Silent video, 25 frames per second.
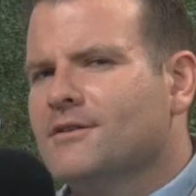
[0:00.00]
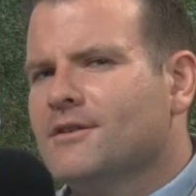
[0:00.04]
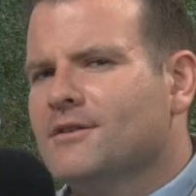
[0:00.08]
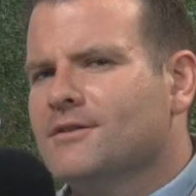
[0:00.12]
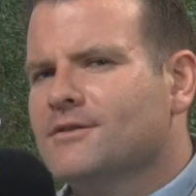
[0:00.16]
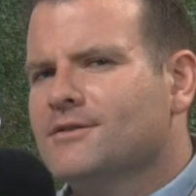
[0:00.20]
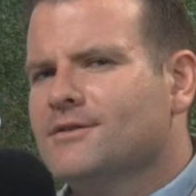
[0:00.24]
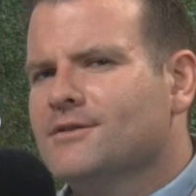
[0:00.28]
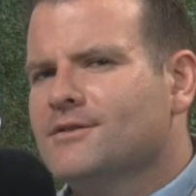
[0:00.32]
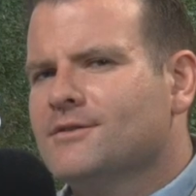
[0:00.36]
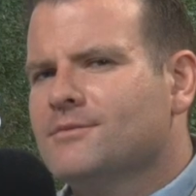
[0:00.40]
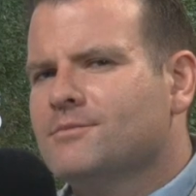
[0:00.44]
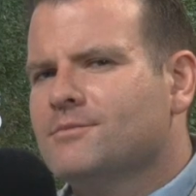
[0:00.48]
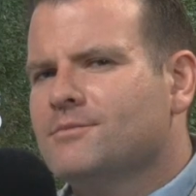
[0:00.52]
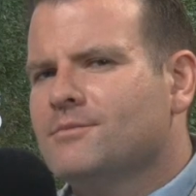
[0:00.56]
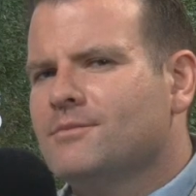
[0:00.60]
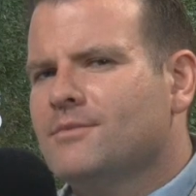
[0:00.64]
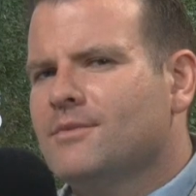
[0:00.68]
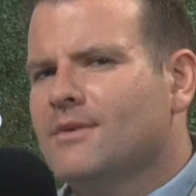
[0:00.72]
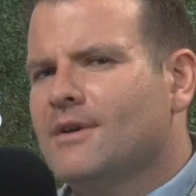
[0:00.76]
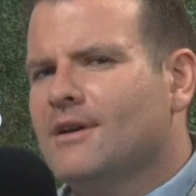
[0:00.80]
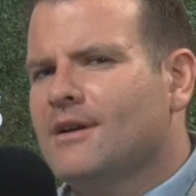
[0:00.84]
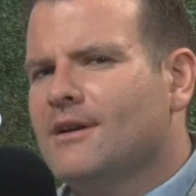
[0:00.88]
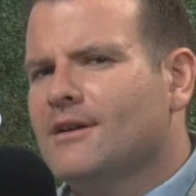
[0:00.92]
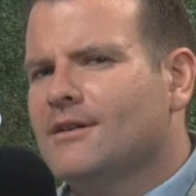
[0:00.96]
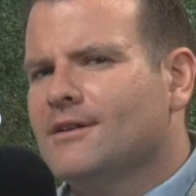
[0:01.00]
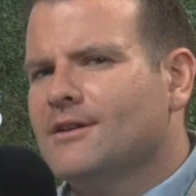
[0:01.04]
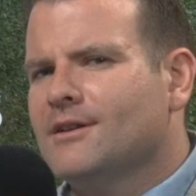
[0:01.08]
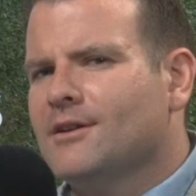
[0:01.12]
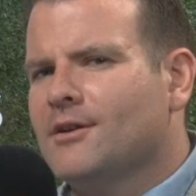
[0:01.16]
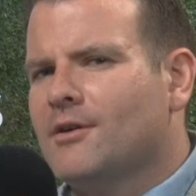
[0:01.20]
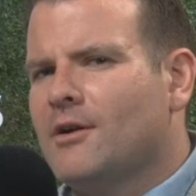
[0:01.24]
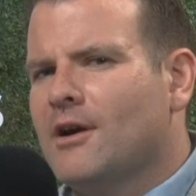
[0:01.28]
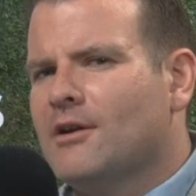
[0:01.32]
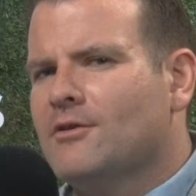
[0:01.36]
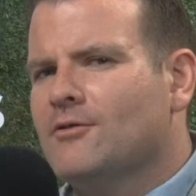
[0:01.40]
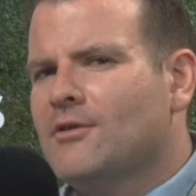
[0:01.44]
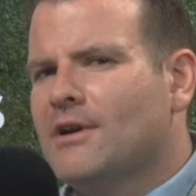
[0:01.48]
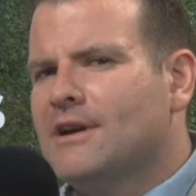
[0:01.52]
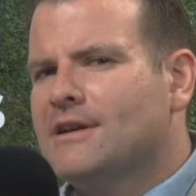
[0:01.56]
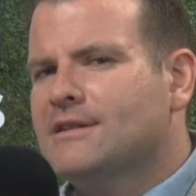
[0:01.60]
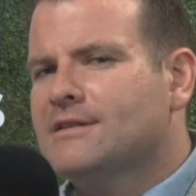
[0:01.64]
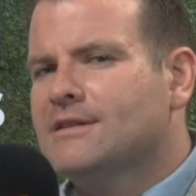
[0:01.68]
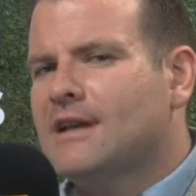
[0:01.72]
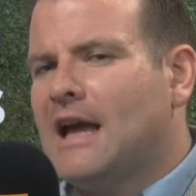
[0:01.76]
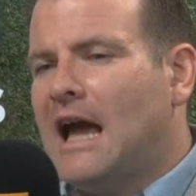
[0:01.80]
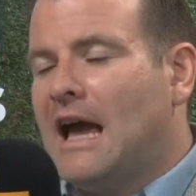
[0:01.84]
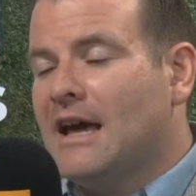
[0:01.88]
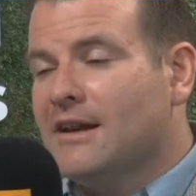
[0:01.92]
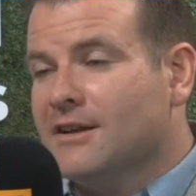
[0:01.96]
there's uh, you know a
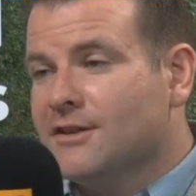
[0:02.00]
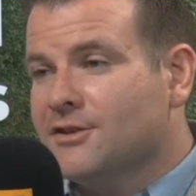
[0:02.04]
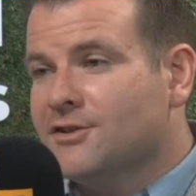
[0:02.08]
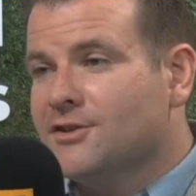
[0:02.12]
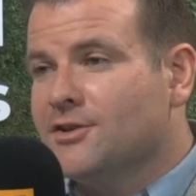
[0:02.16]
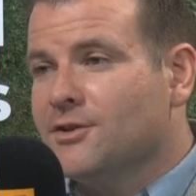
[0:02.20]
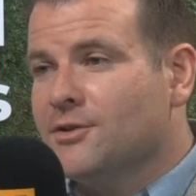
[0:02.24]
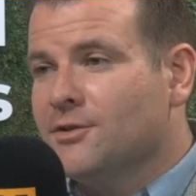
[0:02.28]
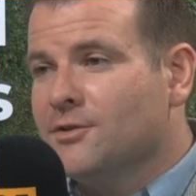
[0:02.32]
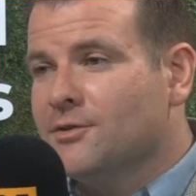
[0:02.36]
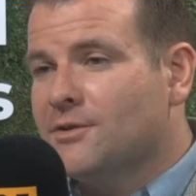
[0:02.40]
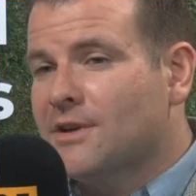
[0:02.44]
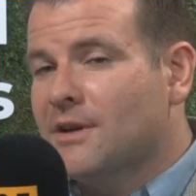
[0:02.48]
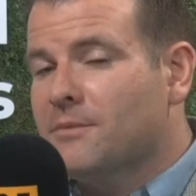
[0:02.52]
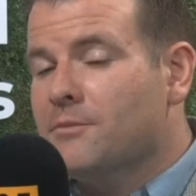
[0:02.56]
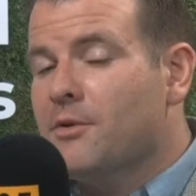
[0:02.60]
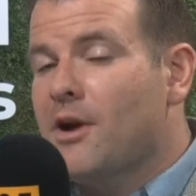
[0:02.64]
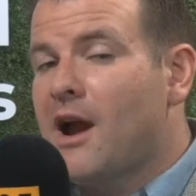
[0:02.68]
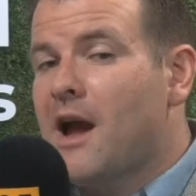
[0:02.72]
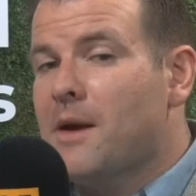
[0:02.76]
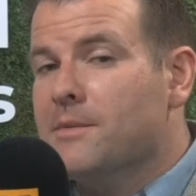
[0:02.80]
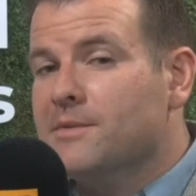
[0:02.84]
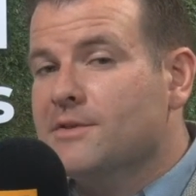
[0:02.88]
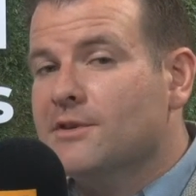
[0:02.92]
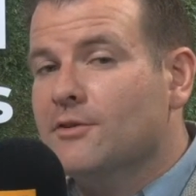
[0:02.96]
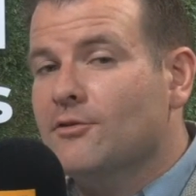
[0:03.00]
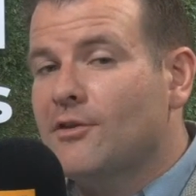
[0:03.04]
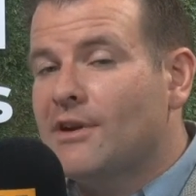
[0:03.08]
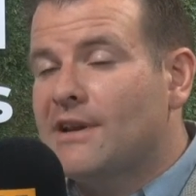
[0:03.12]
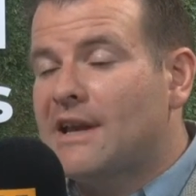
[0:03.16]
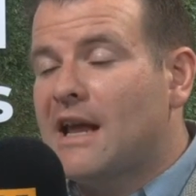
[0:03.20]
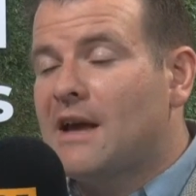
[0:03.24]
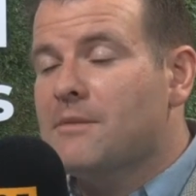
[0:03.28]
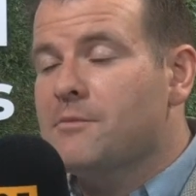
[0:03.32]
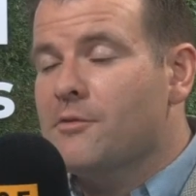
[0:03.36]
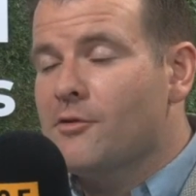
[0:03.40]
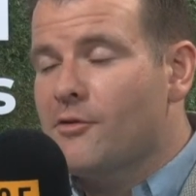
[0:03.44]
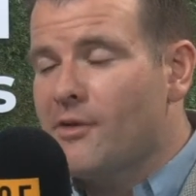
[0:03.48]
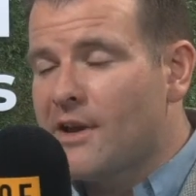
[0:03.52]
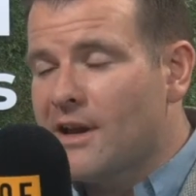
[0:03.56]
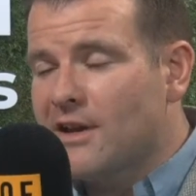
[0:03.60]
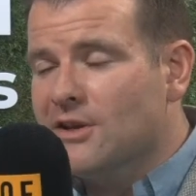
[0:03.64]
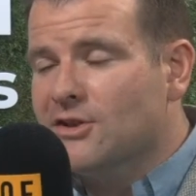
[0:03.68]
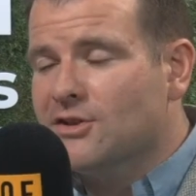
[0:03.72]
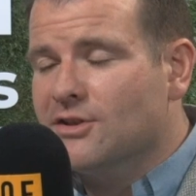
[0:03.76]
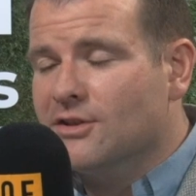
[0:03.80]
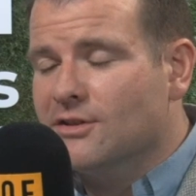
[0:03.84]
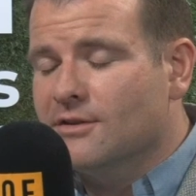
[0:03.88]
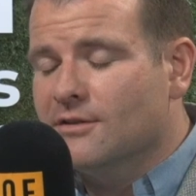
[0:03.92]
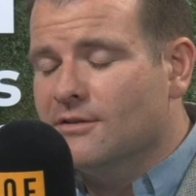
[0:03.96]
great attitude and perhaps a great
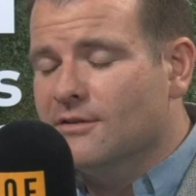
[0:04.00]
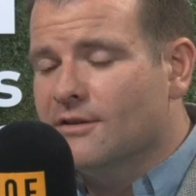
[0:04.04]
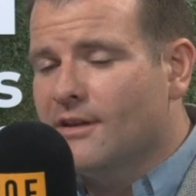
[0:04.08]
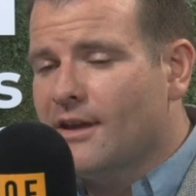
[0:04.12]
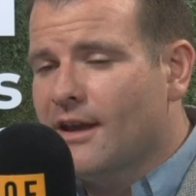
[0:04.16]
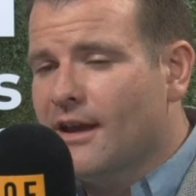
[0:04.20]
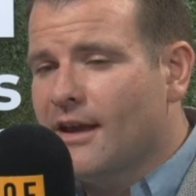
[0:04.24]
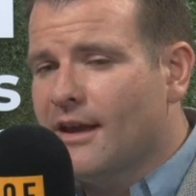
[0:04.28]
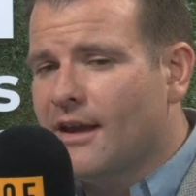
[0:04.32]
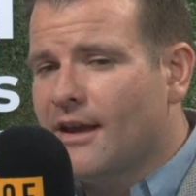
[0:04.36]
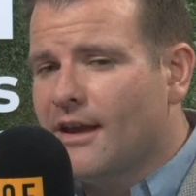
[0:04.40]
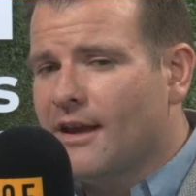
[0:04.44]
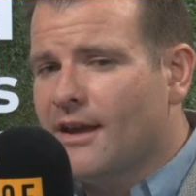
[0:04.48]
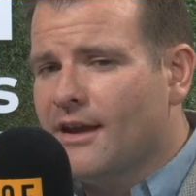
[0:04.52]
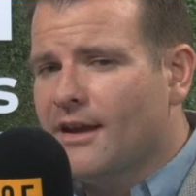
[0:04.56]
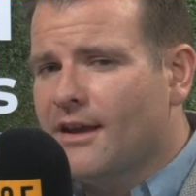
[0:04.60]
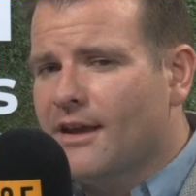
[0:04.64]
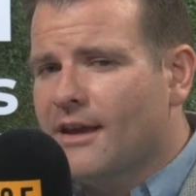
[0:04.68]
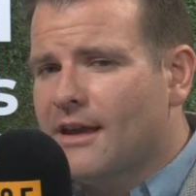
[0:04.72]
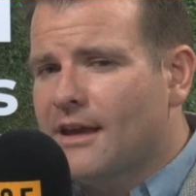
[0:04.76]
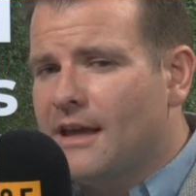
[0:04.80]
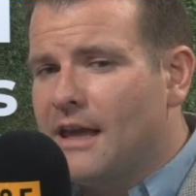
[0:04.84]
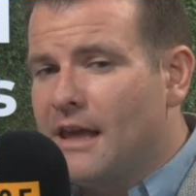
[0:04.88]
admiration uh,